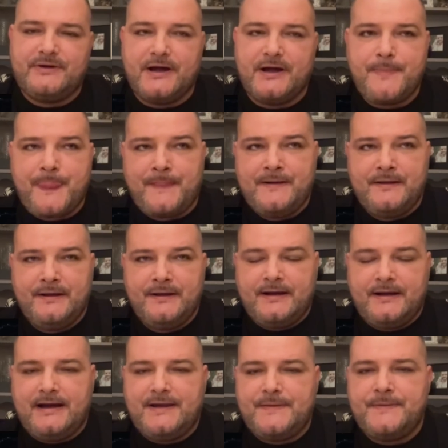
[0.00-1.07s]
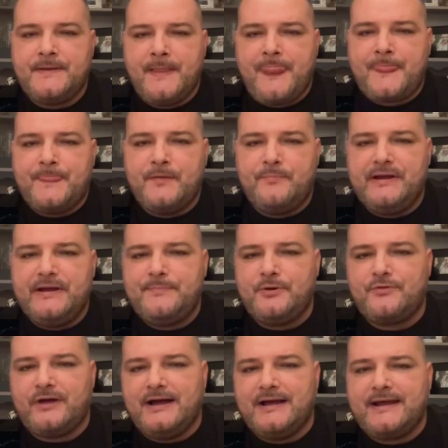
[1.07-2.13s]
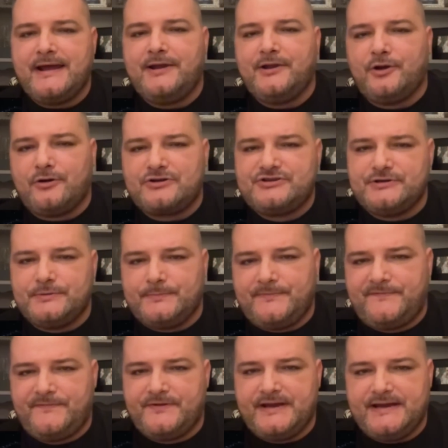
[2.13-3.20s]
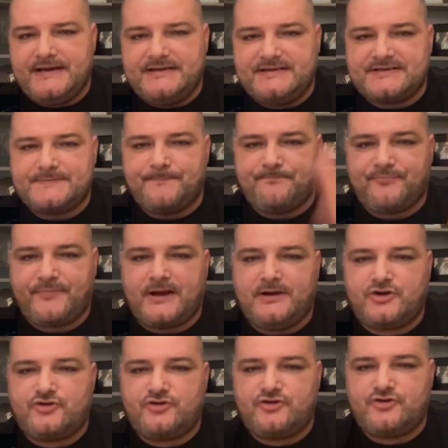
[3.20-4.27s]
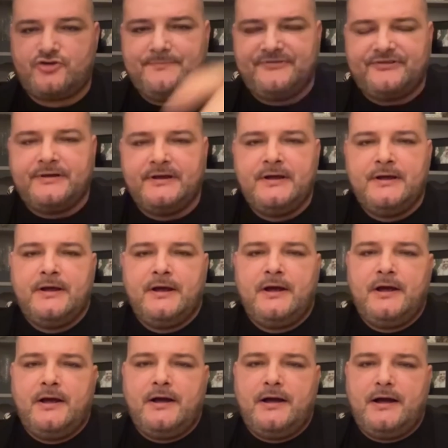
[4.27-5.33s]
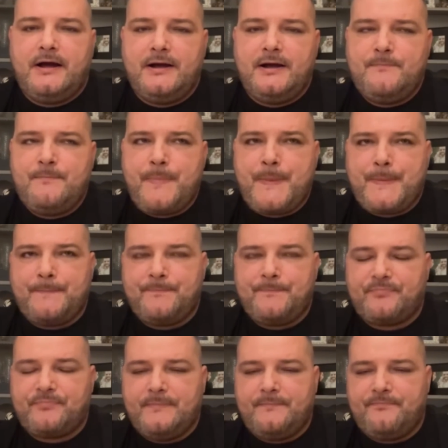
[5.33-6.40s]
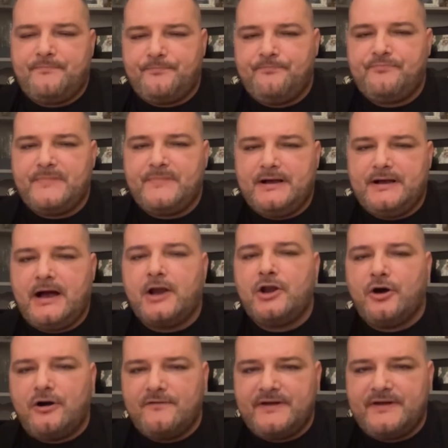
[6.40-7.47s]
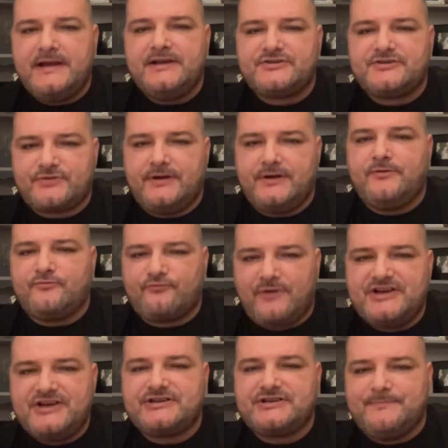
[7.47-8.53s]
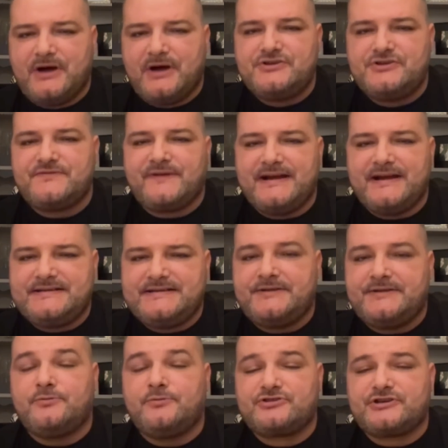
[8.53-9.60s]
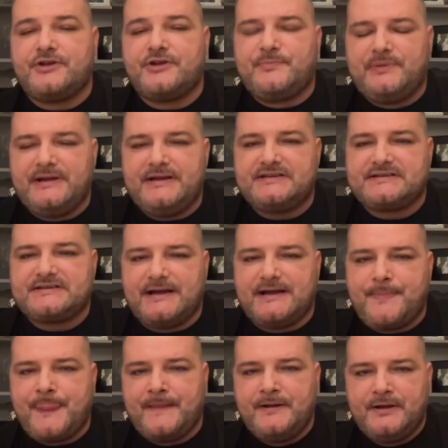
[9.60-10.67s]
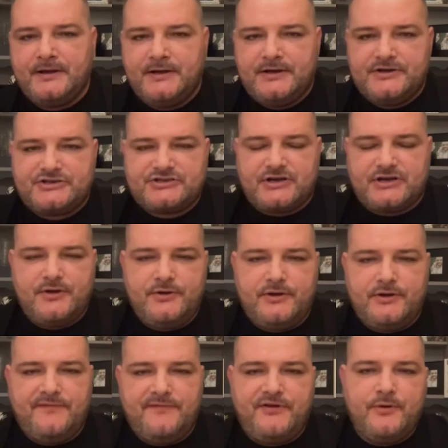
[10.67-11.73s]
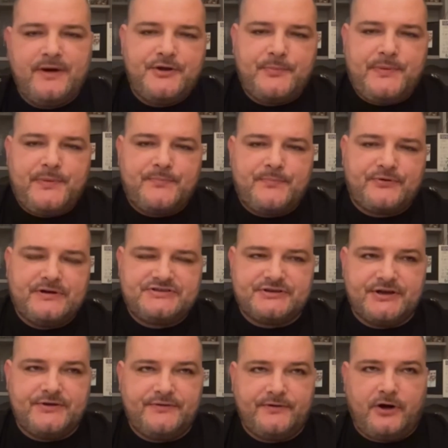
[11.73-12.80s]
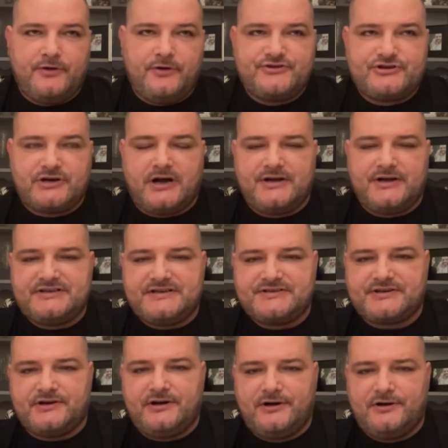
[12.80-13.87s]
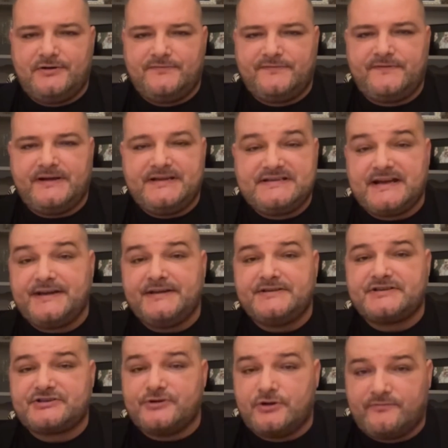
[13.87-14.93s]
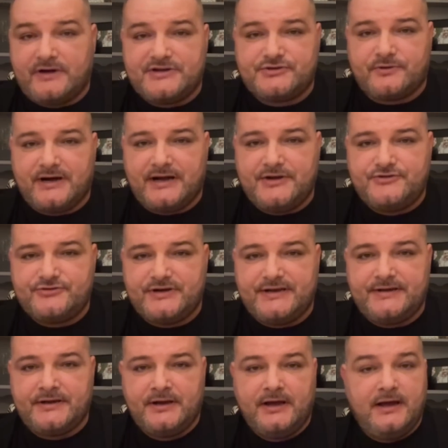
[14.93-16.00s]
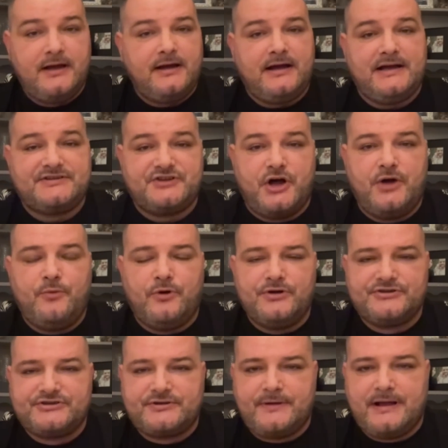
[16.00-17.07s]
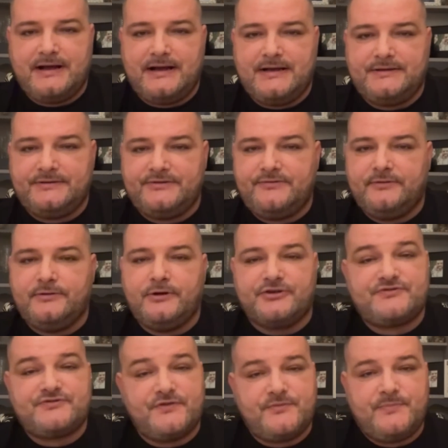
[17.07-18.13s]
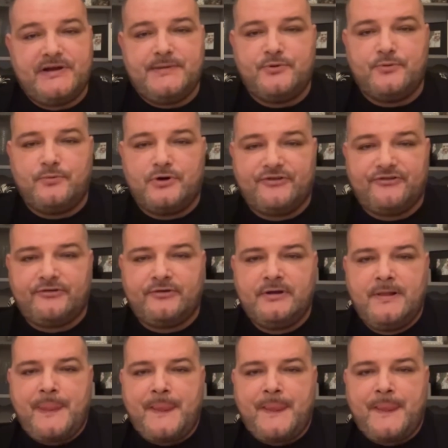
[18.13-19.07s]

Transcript: ago. And the people that are getting locked up for these crimes, um, a lot of it is racially motivated, or so the police say. So if you end up in prison on charges of intending to stir up racial hatred, as I was, and lots of other people was,